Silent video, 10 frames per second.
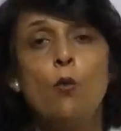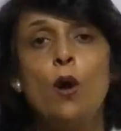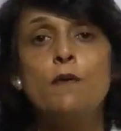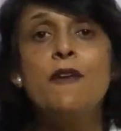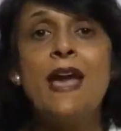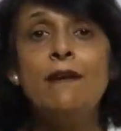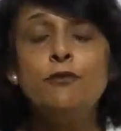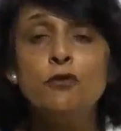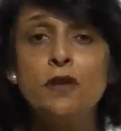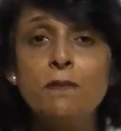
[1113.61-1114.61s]
What we
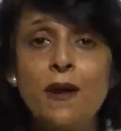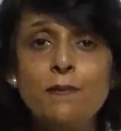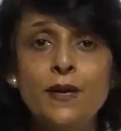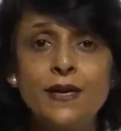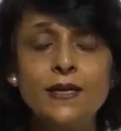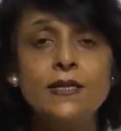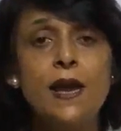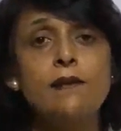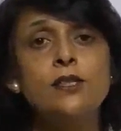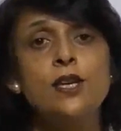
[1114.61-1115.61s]
have to remember is
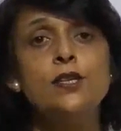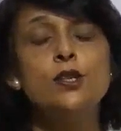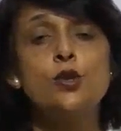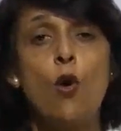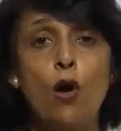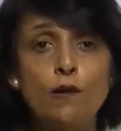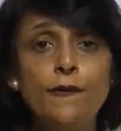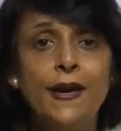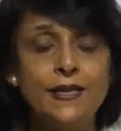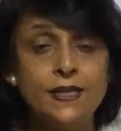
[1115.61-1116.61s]
exchange is
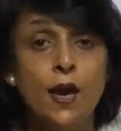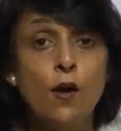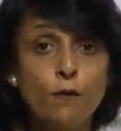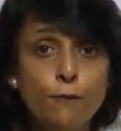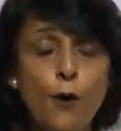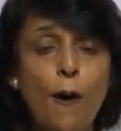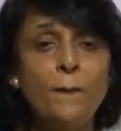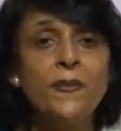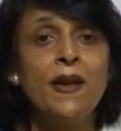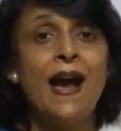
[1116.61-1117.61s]
always from